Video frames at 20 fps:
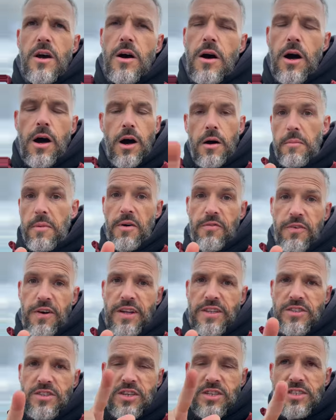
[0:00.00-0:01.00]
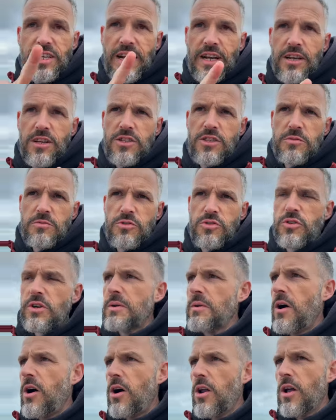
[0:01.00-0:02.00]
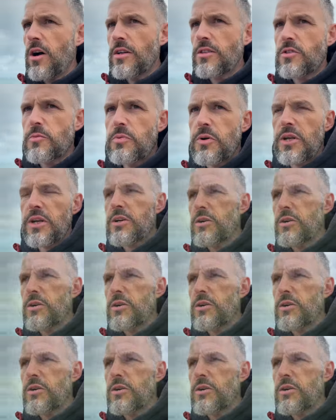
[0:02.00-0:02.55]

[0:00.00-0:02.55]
Oh, my friends, take a look at some stream highlights. They're pretty